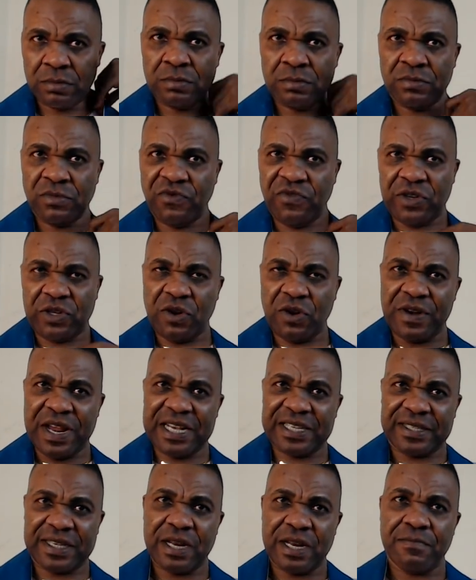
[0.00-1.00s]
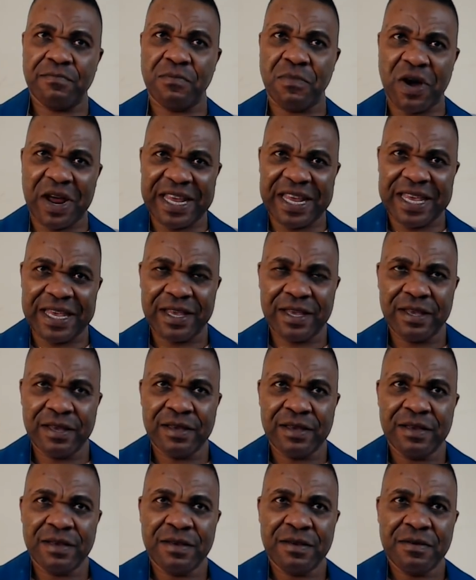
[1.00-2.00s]
Victoria said, money
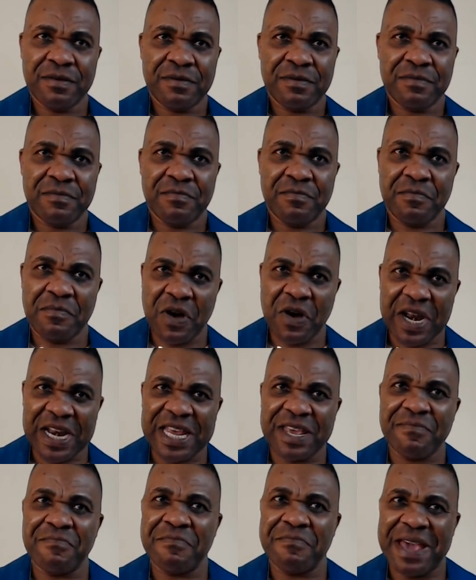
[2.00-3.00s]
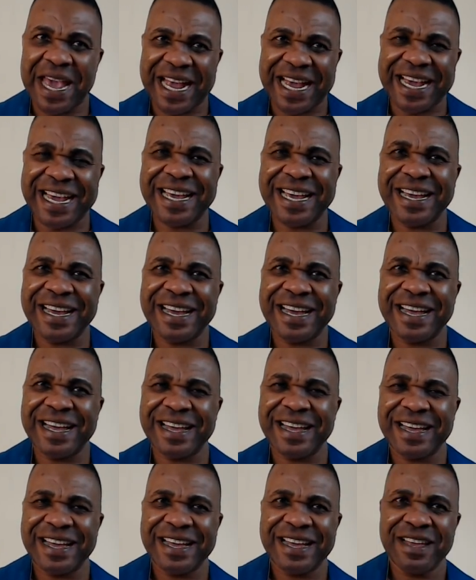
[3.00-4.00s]
make life easy.
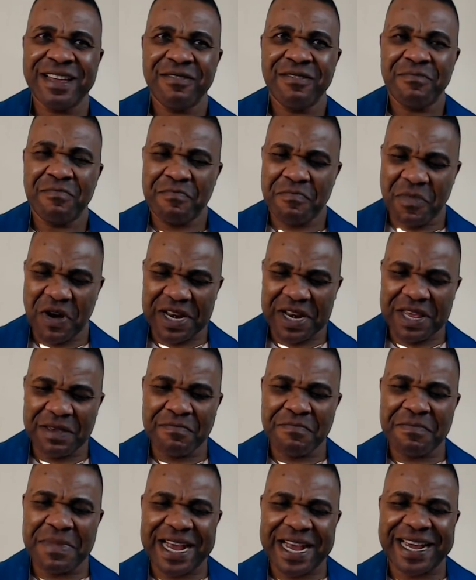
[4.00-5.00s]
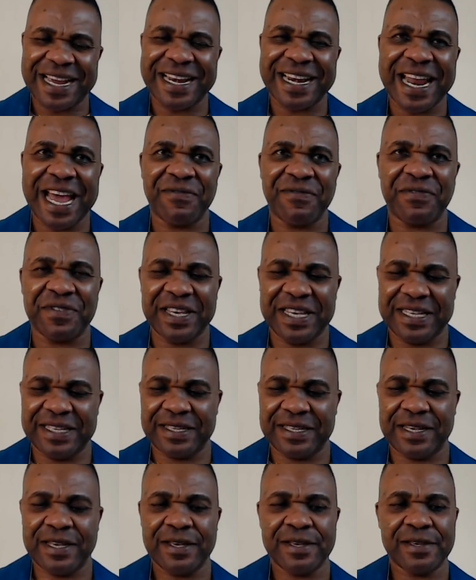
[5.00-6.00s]
Money make life easy.